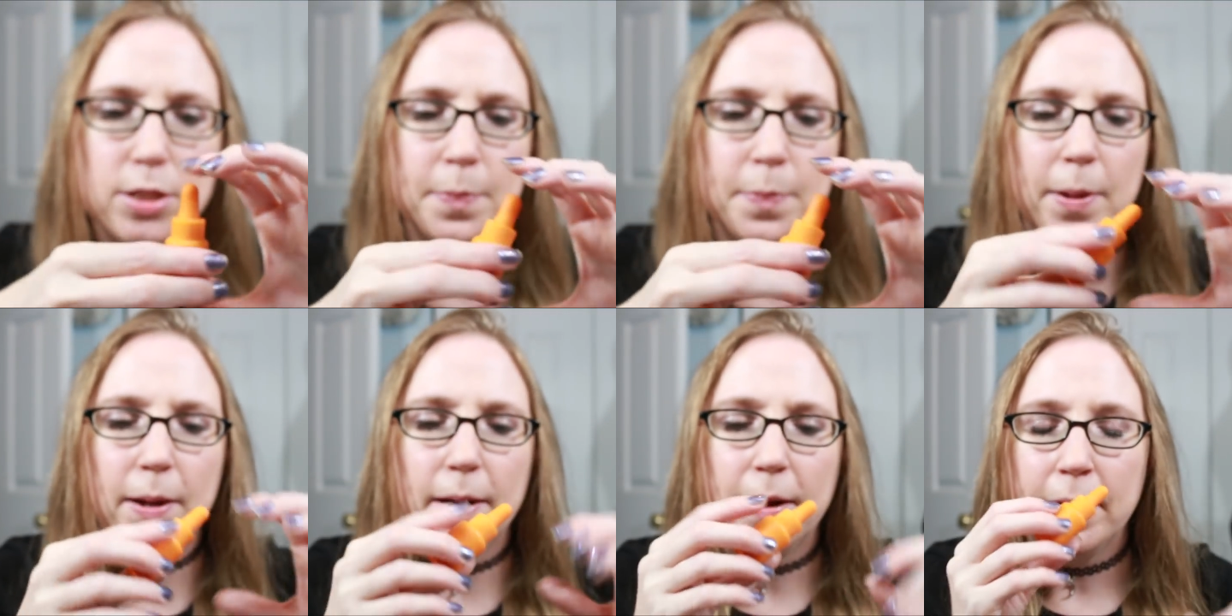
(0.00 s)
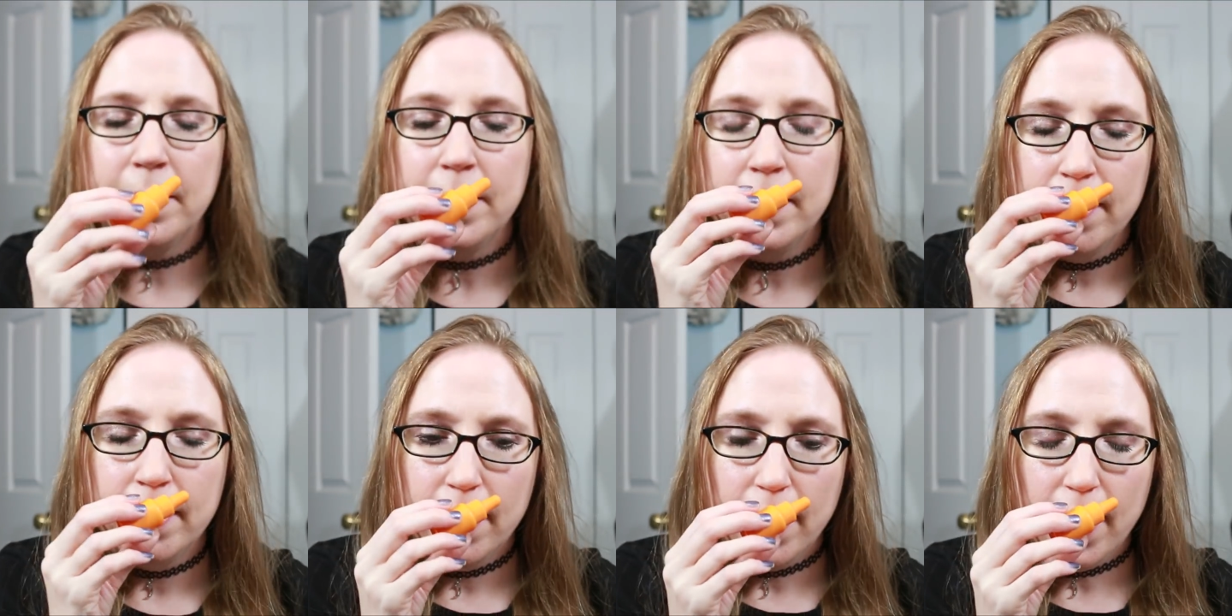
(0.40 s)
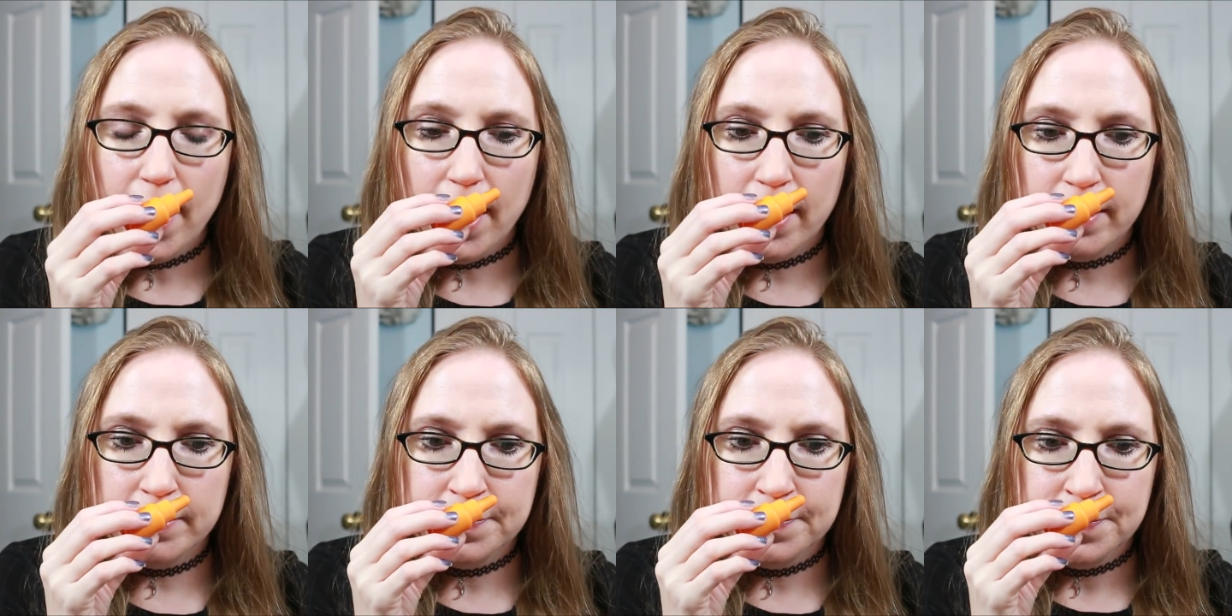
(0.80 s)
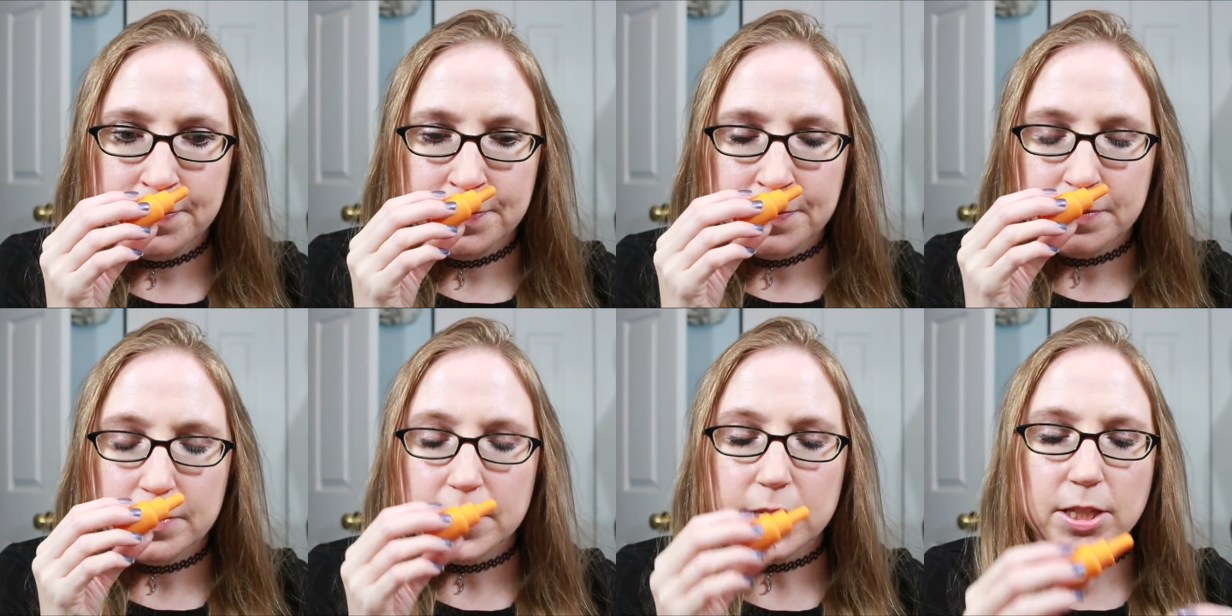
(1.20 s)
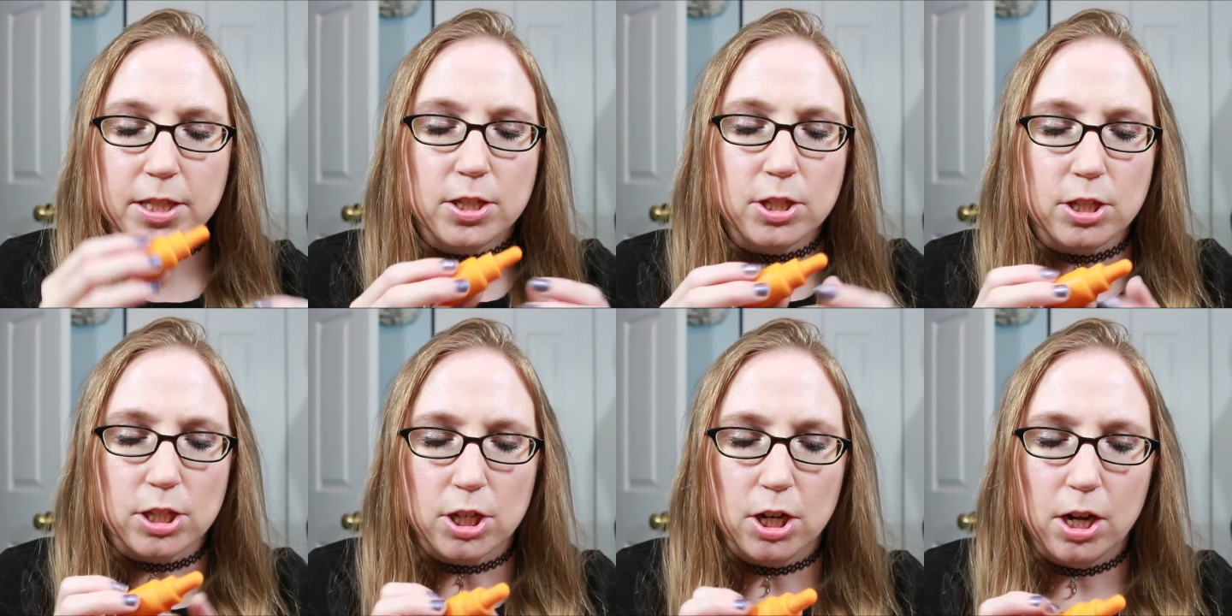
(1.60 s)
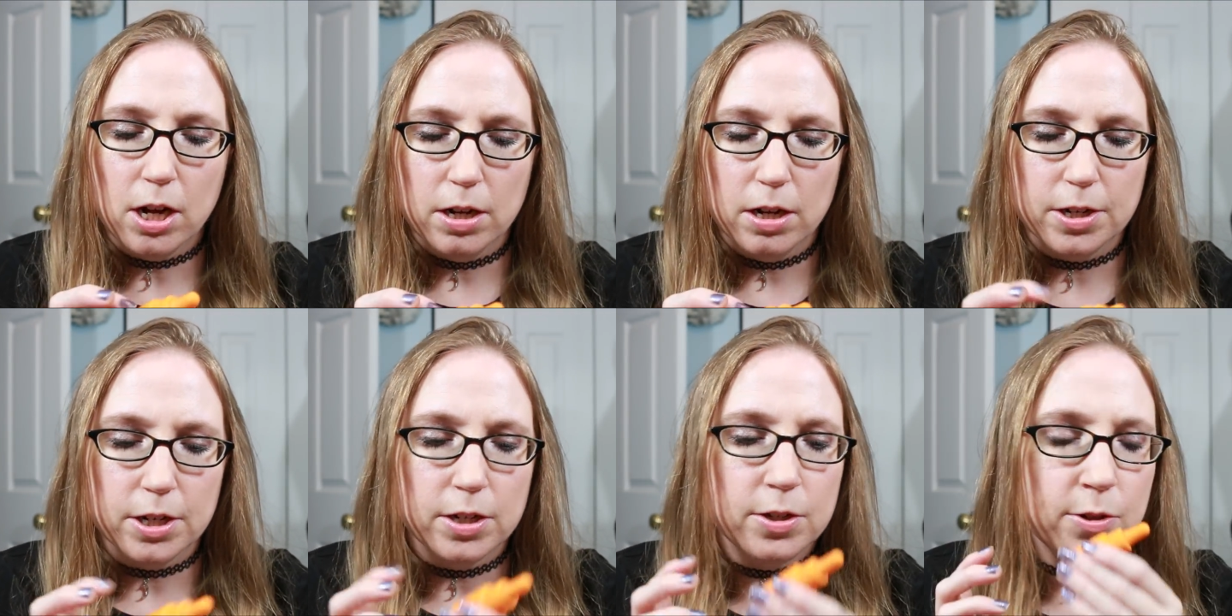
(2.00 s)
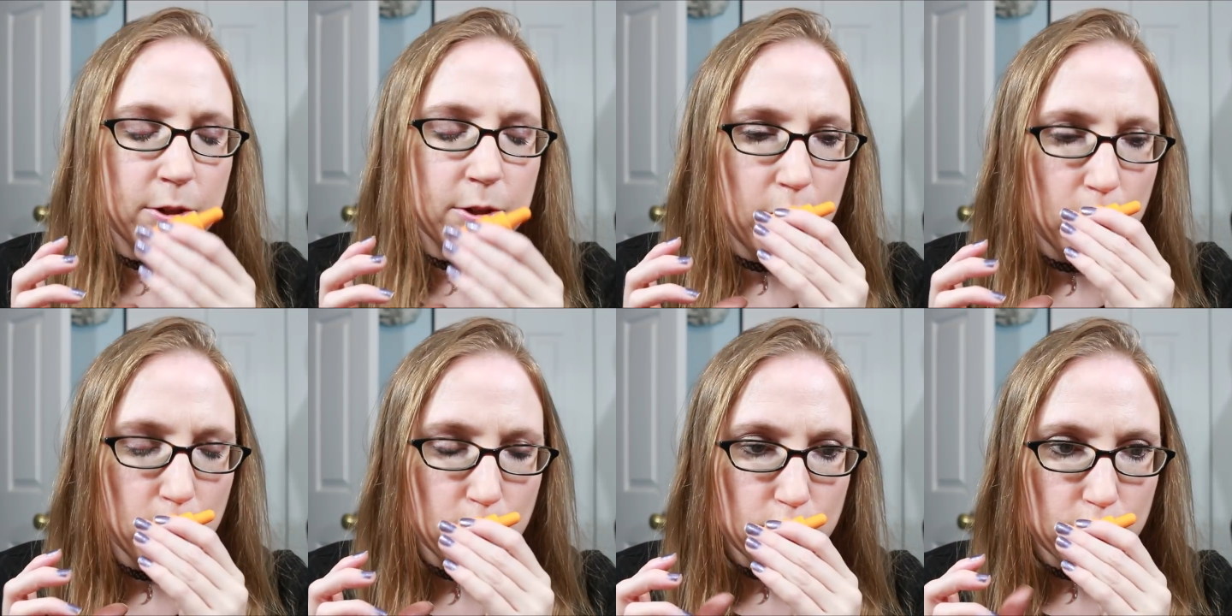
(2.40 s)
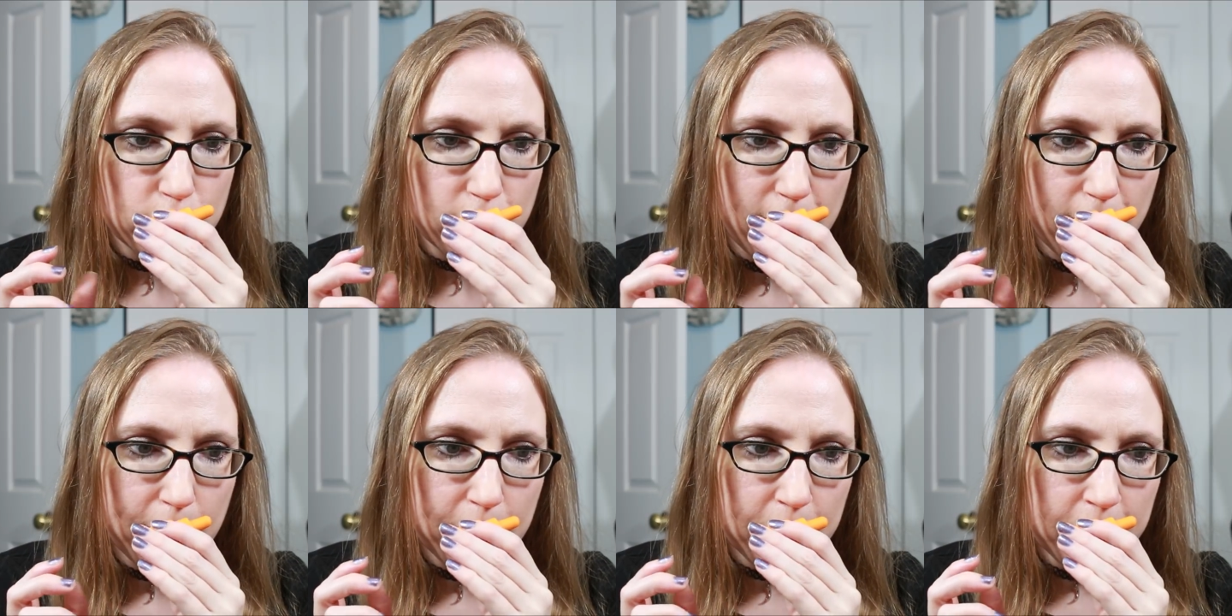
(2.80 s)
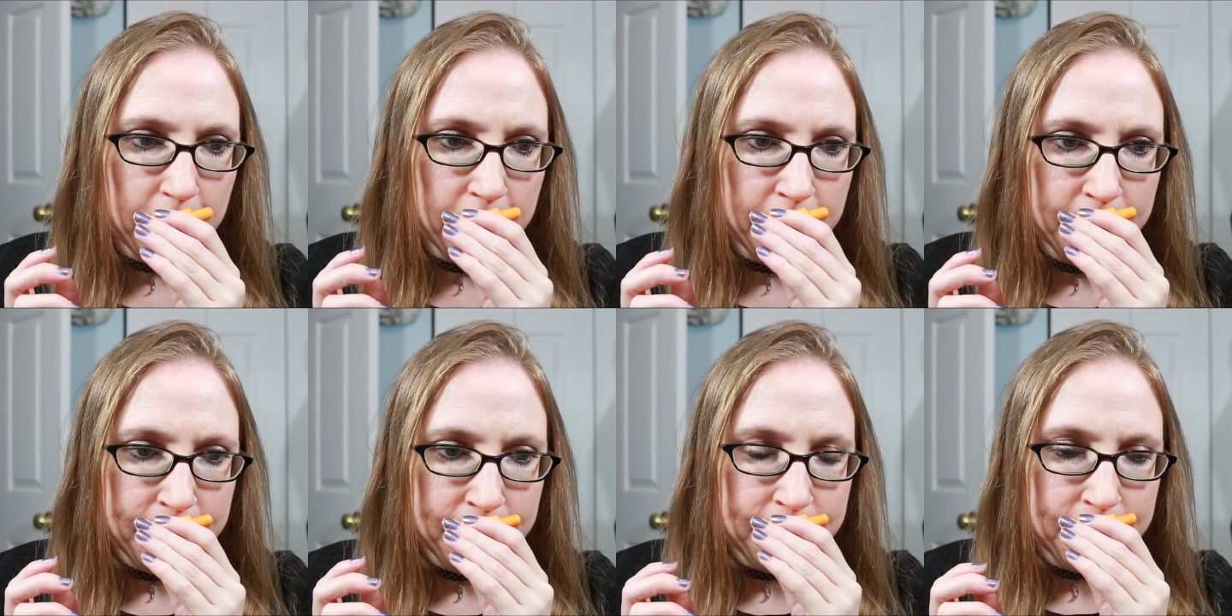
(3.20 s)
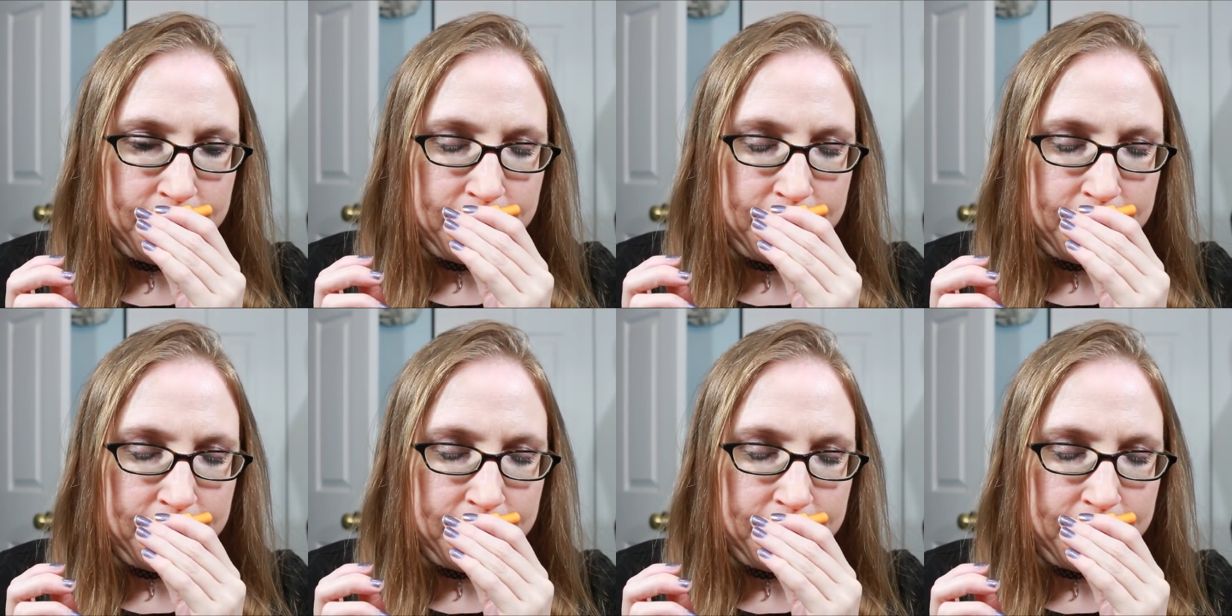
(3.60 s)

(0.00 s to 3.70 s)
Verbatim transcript: small. Um, this is called No Trouble,